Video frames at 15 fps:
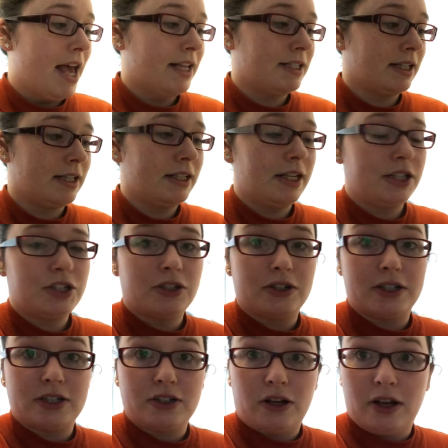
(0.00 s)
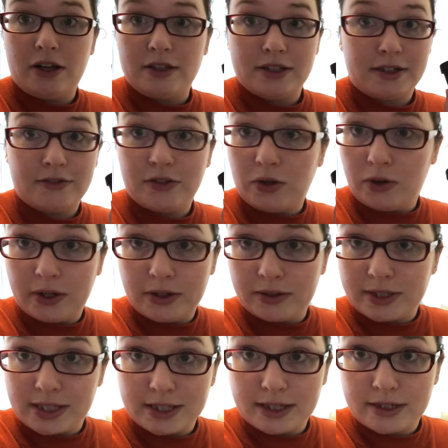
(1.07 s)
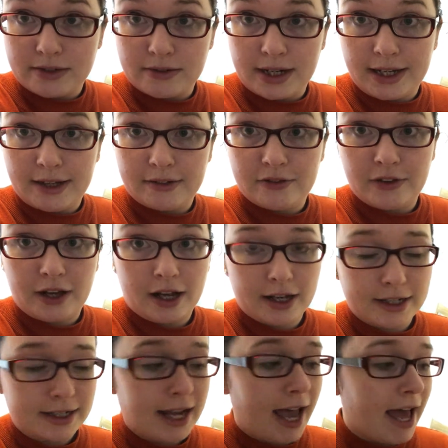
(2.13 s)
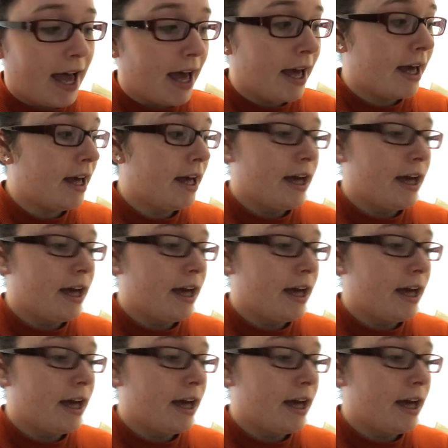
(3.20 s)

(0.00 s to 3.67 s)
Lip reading: It's a conditioner and it's got loads of different oils in, so it's really good for coloured hair.